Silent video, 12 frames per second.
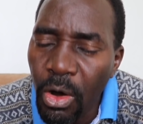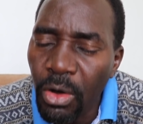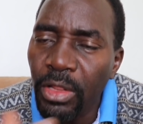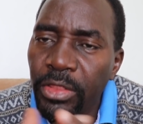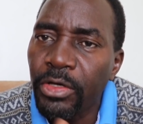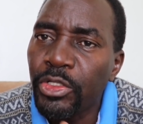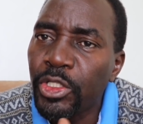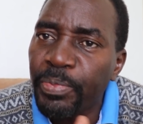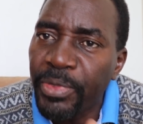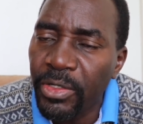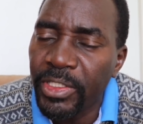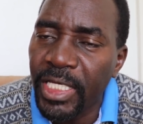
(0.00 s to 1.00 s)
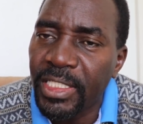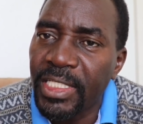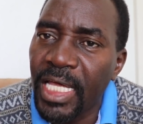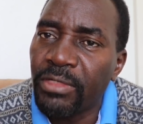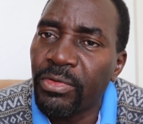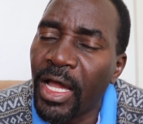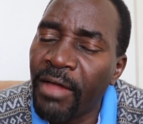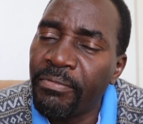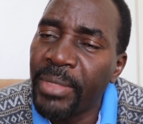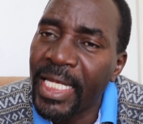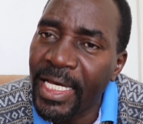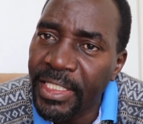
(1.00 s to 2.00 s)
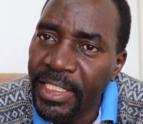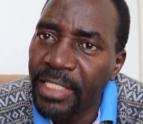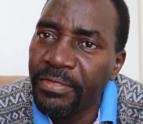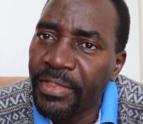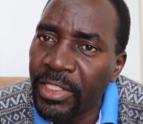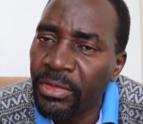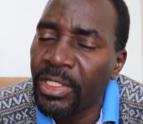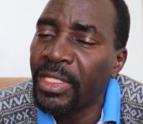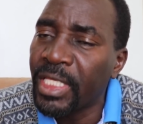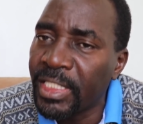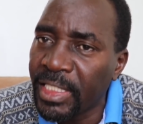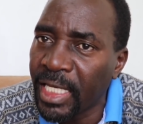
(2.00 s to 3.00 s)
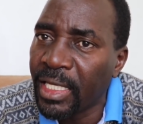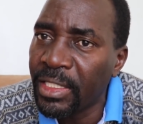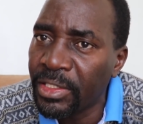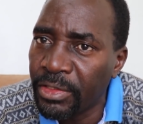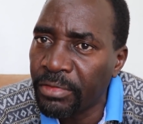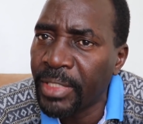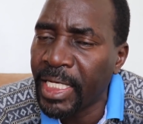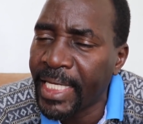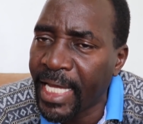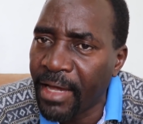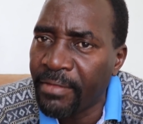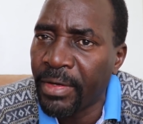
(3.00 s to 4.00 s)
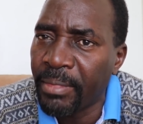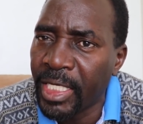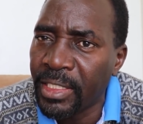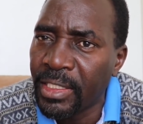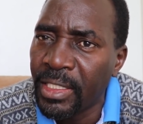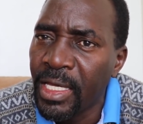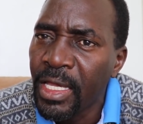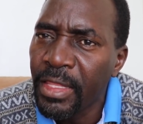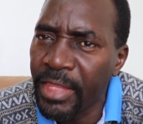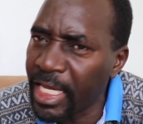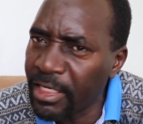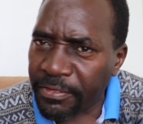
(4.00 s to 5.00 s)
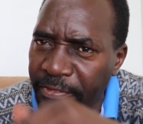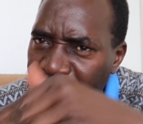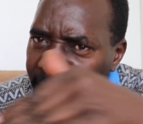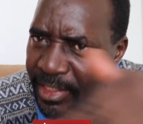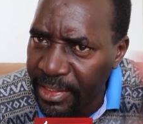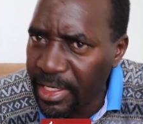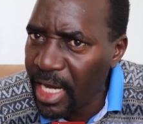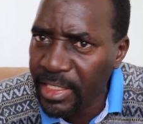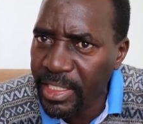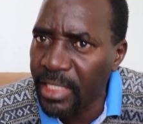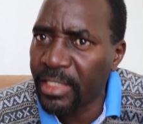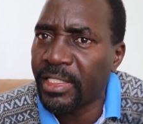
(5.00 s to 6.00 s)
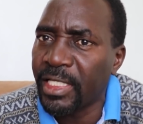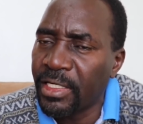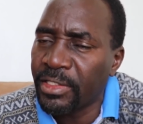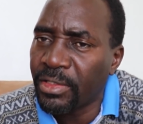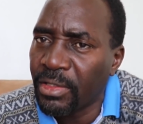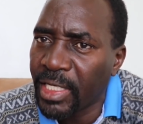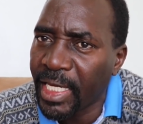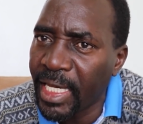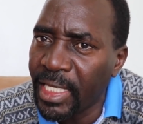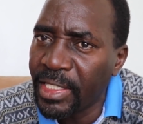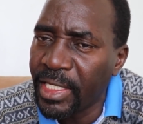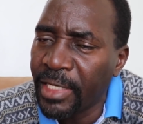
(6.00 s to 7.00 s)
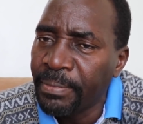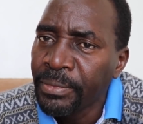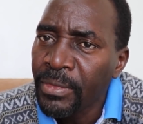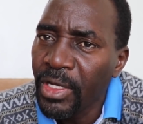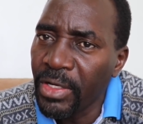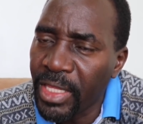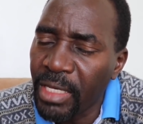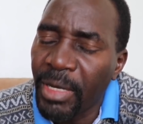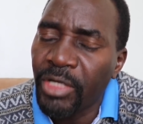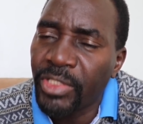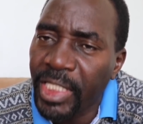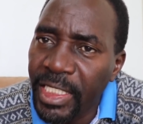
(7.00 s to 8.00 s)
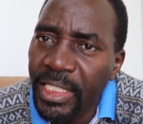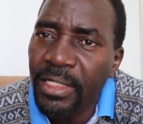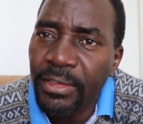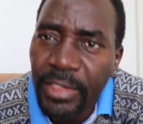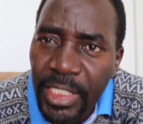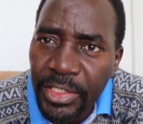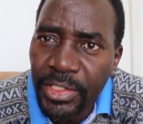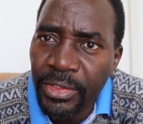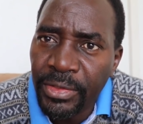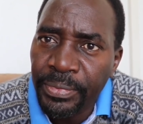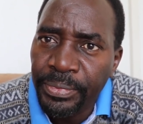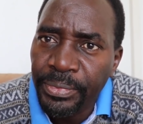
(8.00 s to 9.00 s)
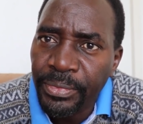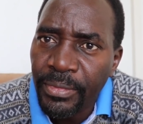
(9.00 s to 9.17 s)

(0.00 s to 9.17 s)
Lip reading: all those projects that have been achieved during the second Jubilee government. The infrastructure in central Kenya, in the Mount Kenyan region,